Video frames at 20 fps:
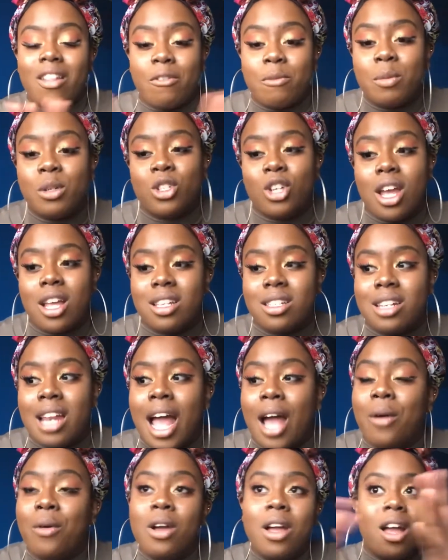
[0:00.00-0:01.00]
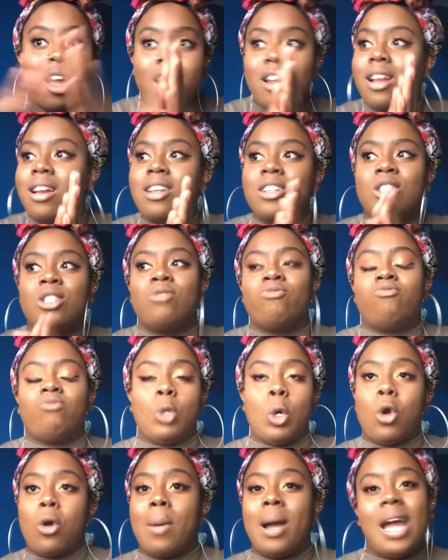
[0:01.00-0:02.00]
off my chest now. I don't need to
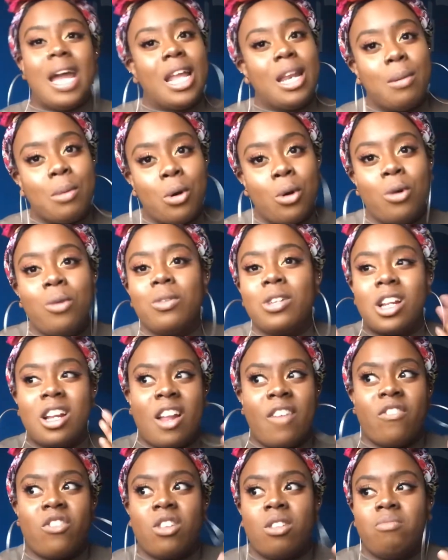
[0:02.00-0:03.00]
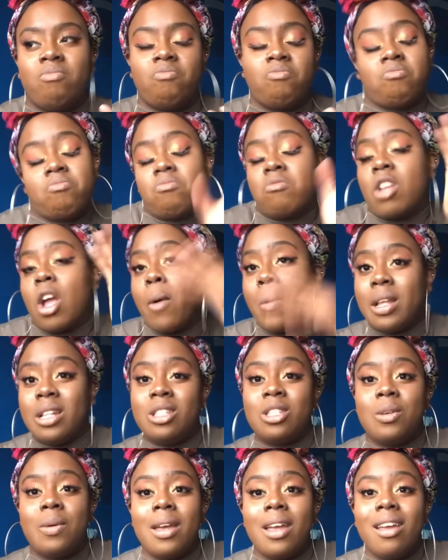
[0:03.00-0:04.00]
talk about it anymore. Don't have to go
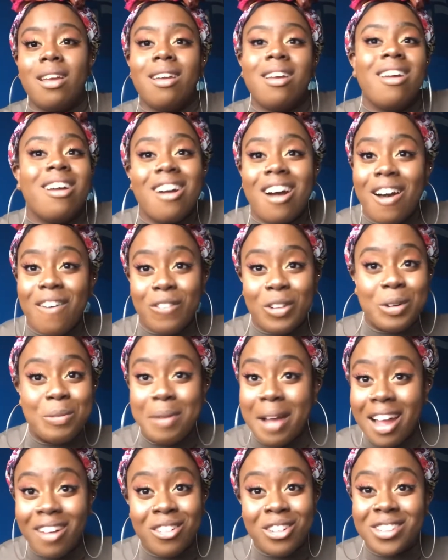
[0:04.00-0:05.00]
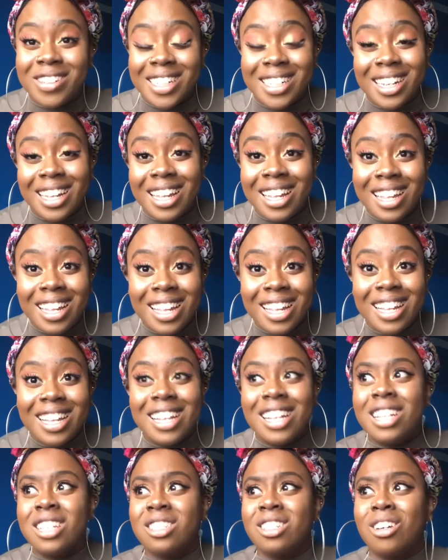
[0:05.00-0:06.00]
into it. I feel better already.
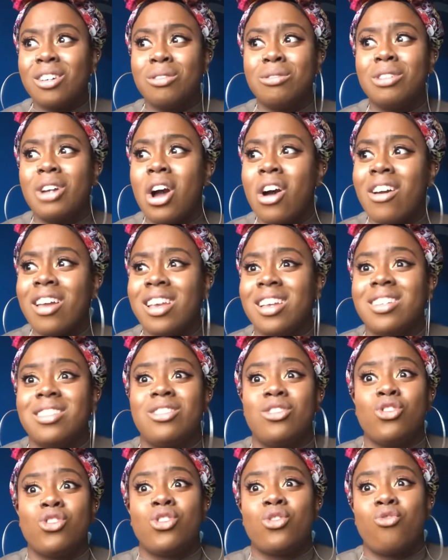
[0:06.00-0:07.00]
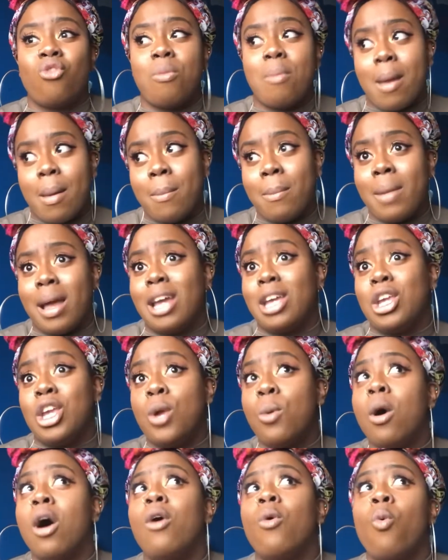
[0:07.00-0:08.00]
So guys, just remember,
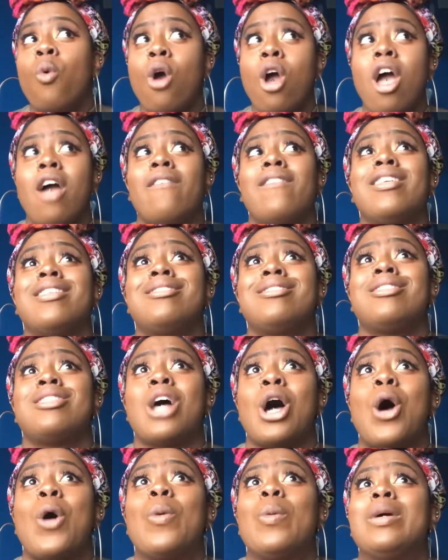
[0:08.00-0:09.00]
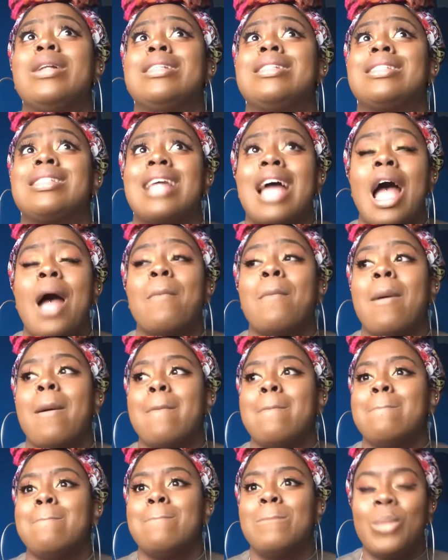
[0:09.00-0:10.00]
you are worth so damn
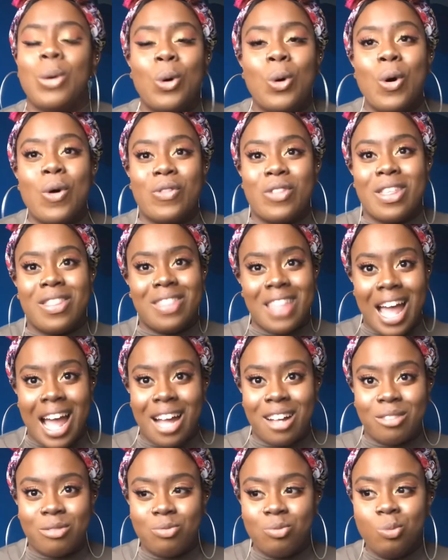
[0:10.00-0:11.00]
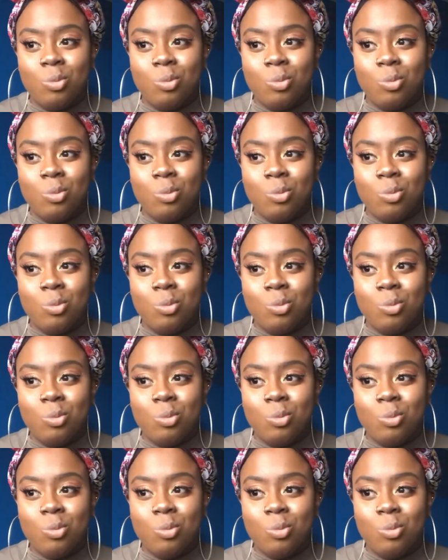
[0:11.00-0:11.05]
more than that.